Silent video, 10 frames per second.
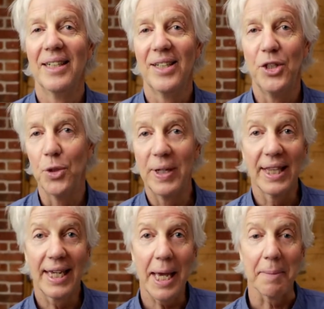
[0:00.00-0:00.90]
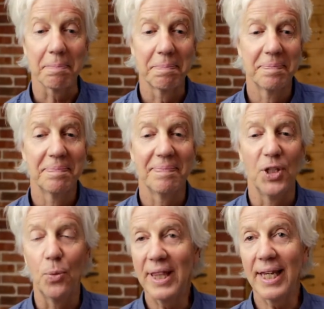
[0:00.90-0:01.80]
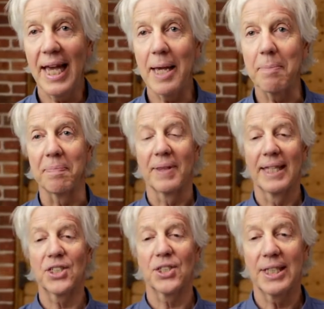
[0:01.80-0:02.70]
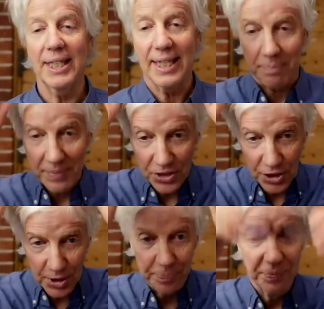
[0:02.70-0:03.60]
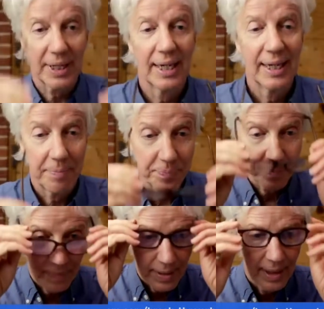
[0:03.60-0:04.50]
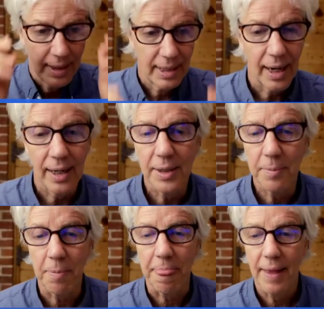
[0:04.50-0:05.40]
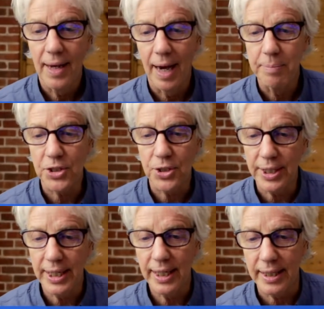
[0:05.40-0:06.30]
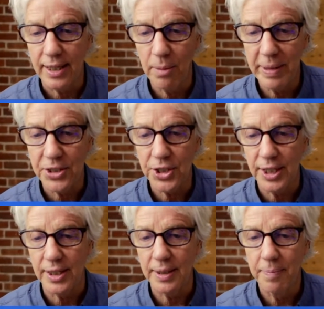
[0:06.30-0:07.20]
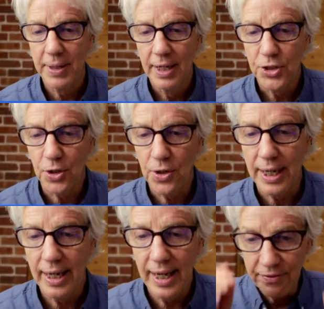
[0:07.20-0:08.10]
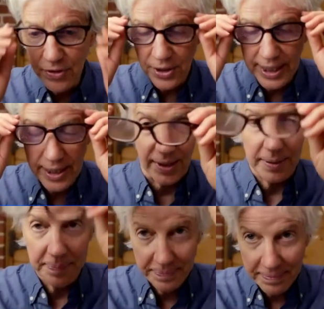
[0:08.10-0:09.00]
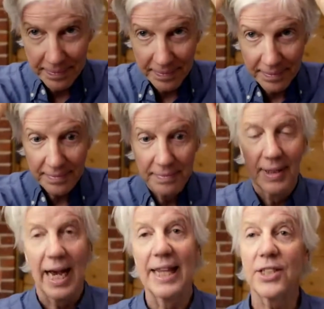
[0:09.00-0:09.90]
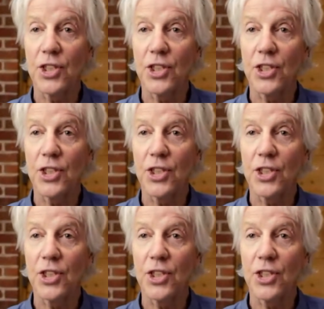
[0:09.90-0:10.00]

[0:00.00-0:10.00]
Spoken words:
you win the game. You win the game. This is the thing. So I'm just looking at the comments here. So if you're here and this is